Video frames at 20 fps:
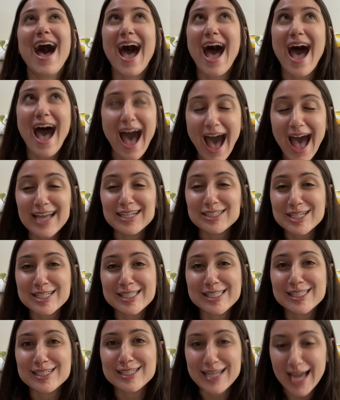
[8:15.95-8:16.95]
I
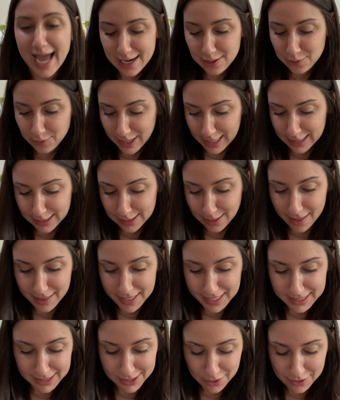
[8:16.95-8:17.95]
just died when I saw
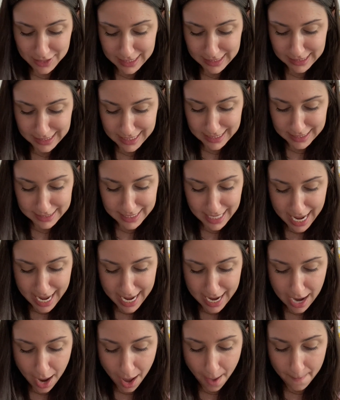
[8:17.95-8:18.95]
this. So this is
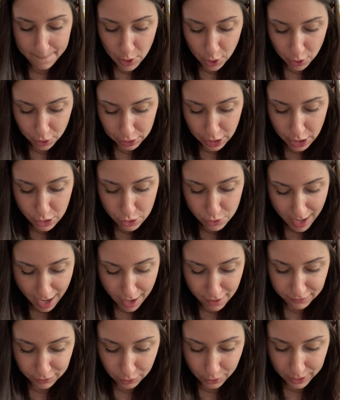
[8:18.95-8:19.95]
a polo
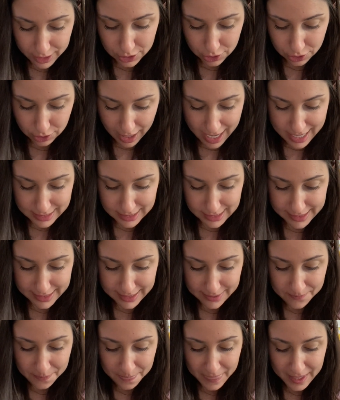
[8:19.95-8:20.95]
Ralph Lauren dress
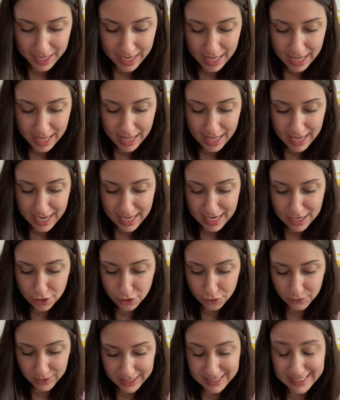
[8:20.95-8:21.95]
in a
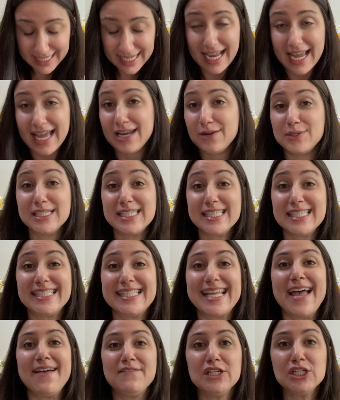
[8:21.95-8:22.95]
3T, and it was
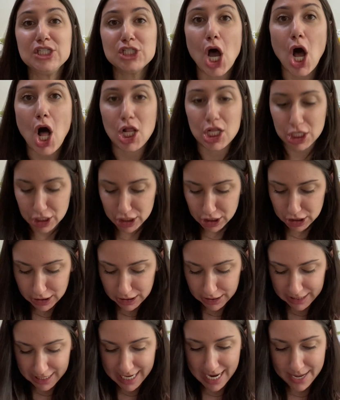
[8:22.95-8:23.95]

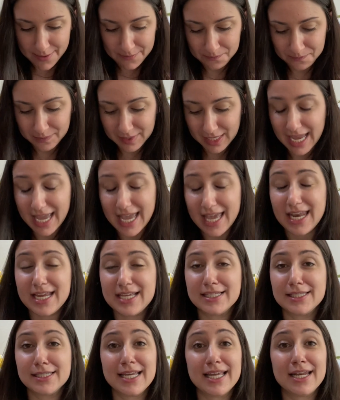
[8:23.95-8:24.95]
$7. It
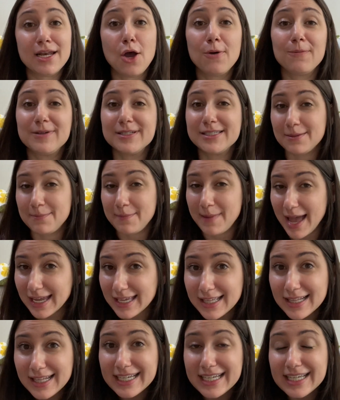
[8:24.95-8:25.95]
is in almost
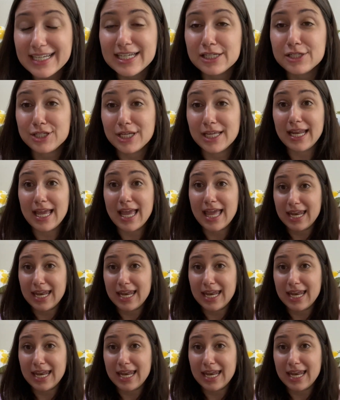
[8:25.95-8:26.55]
immaculate condition, and